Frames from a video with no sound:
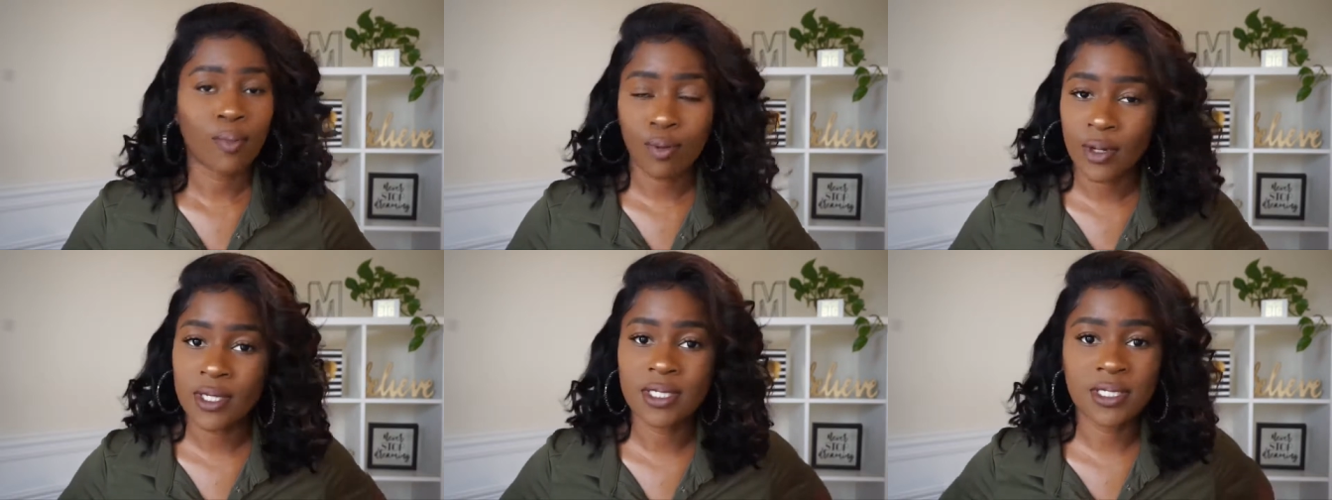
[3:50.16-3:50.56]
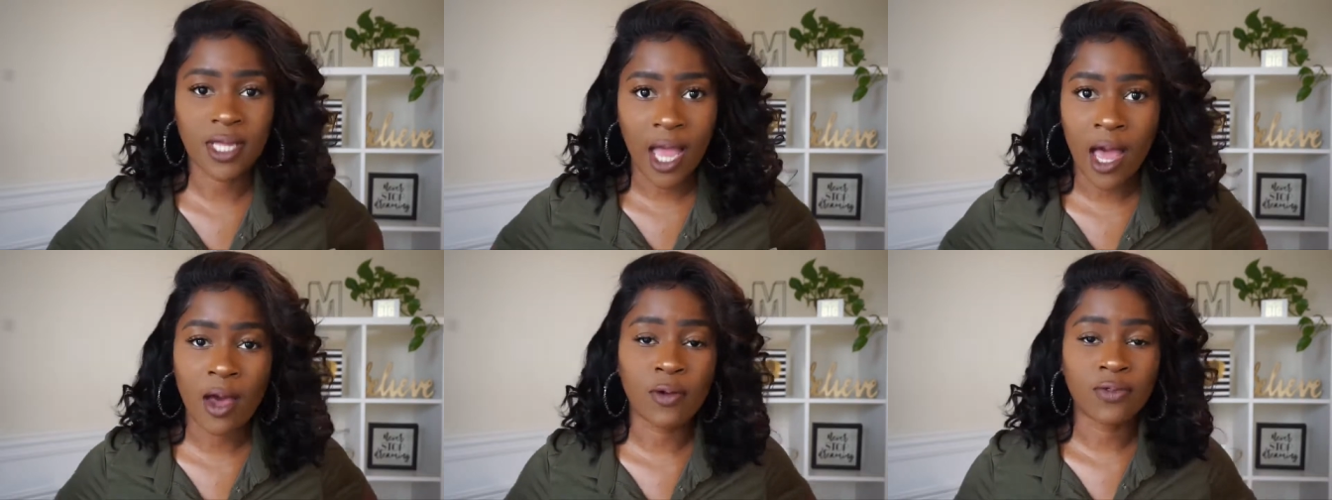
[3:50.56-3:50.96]

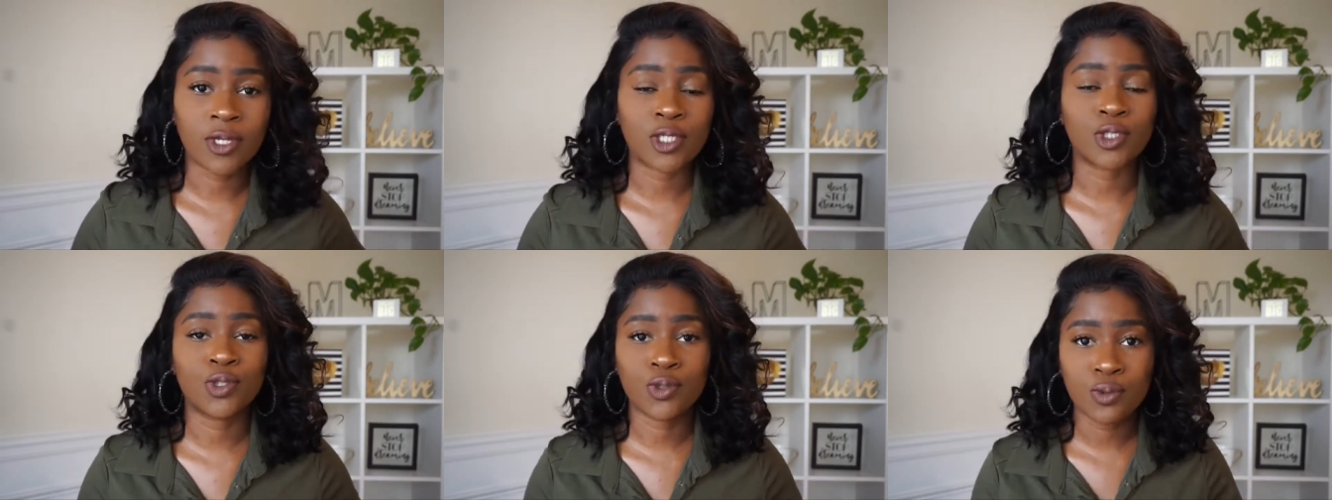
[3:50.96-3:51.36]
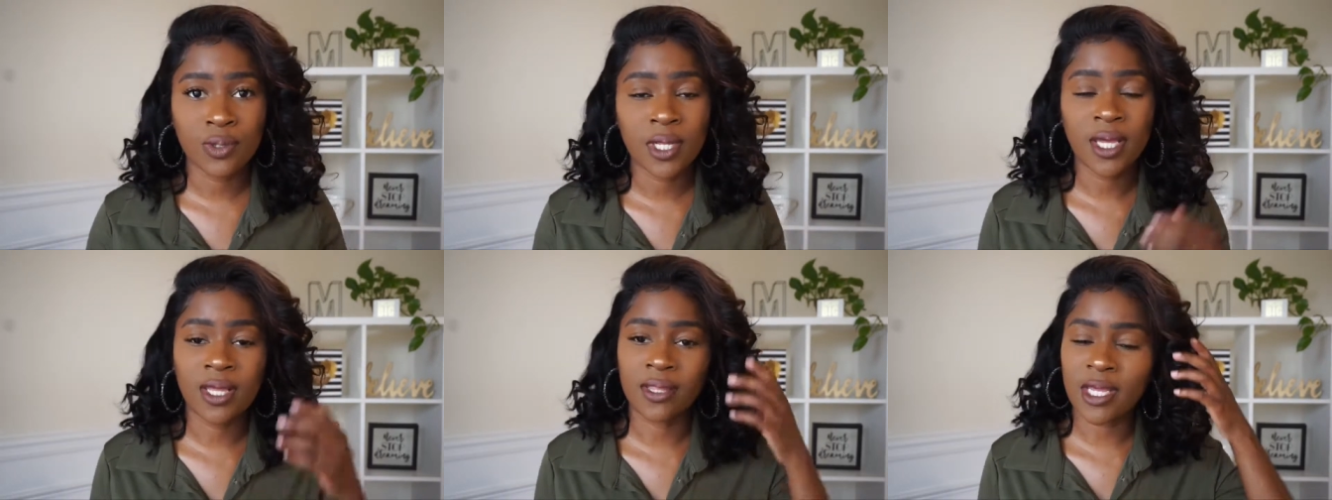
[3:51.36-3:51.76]
pre-styled this
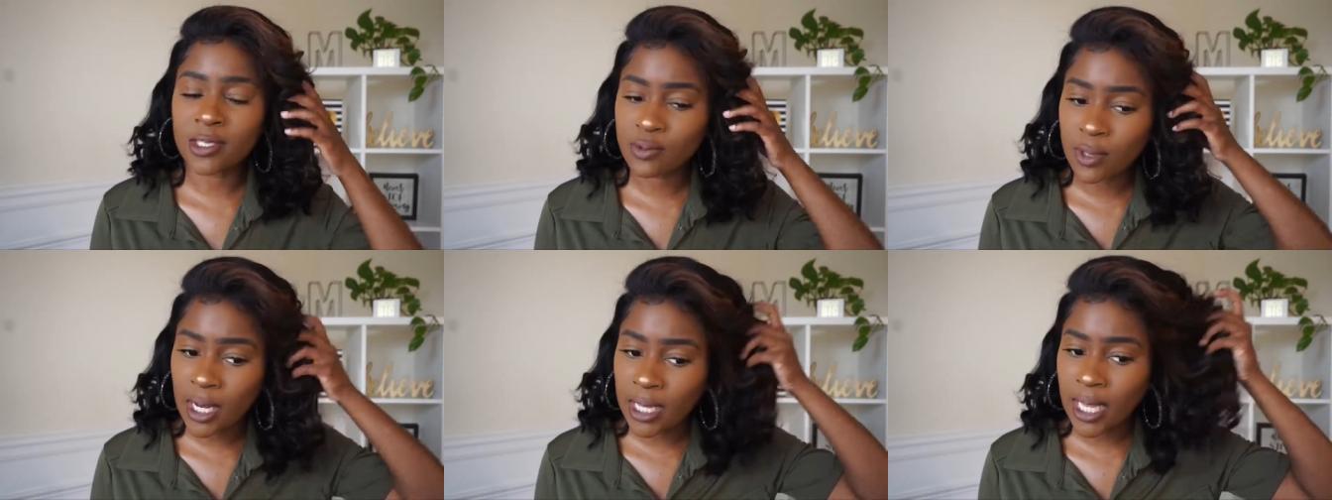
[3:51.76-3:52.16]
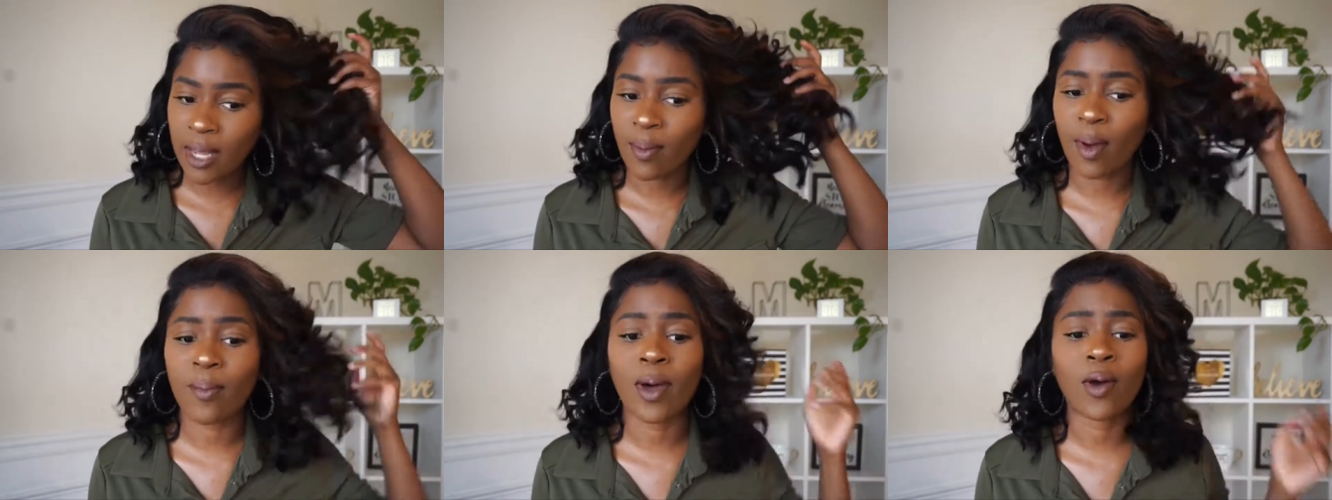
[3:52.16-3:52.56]
unit, and that's what I like
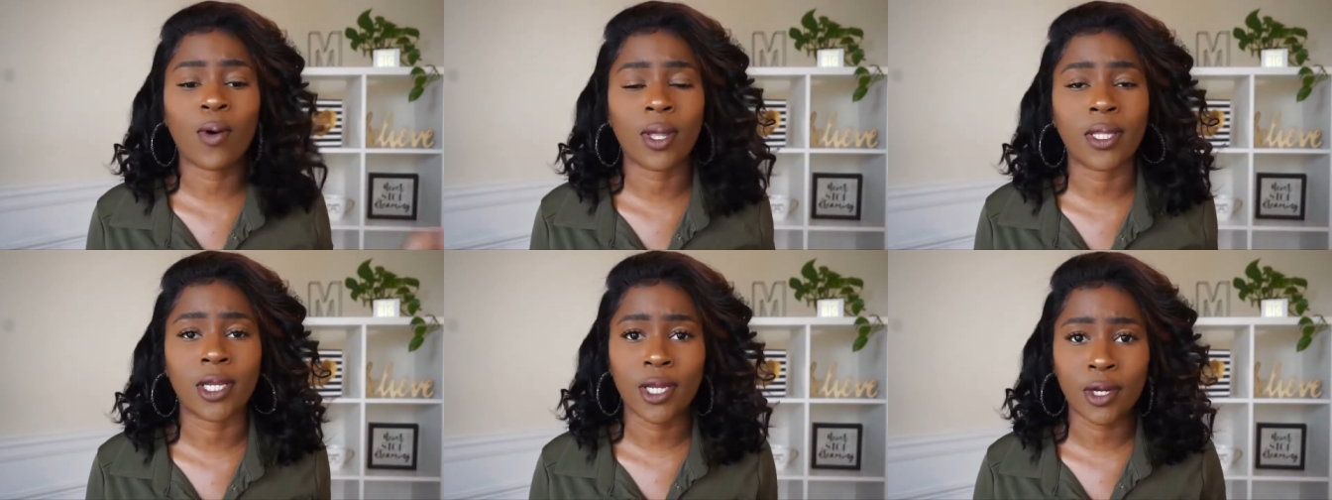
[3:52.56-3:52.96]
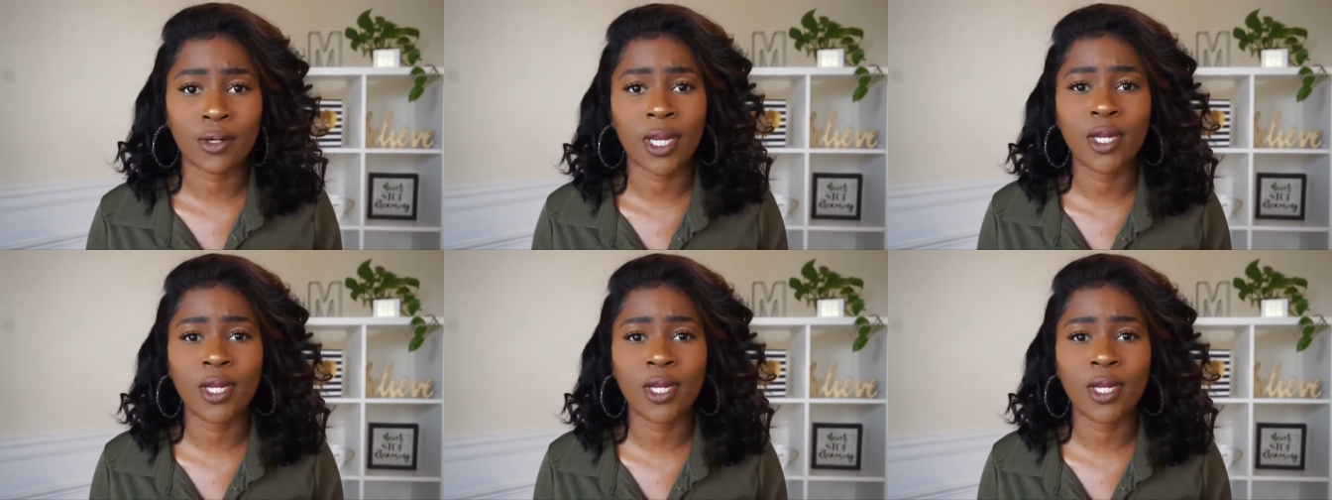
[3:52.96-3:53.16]
about My Quality Hair.